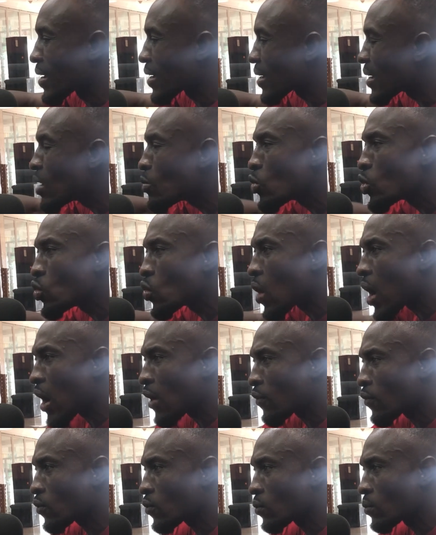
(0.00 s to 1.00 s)
and claim we don't
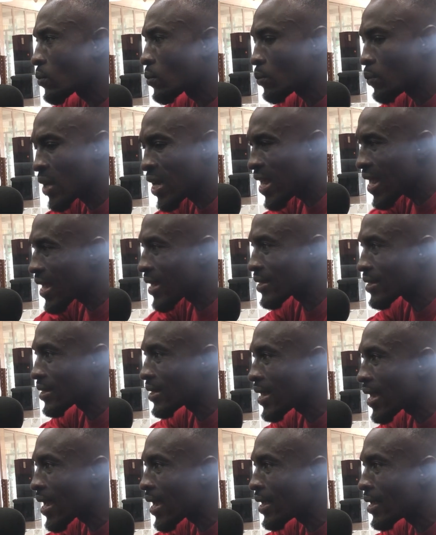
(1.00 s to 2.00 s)
have players
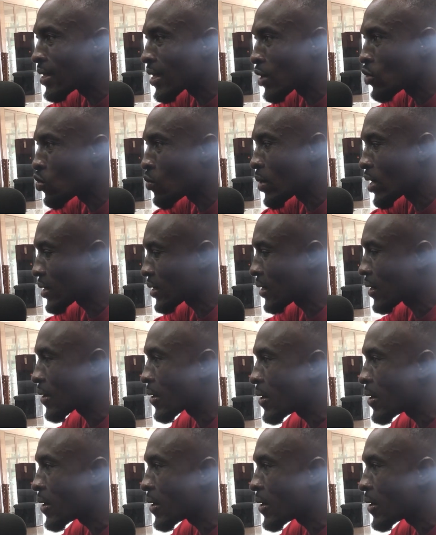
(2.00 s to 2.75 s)
here in the domestic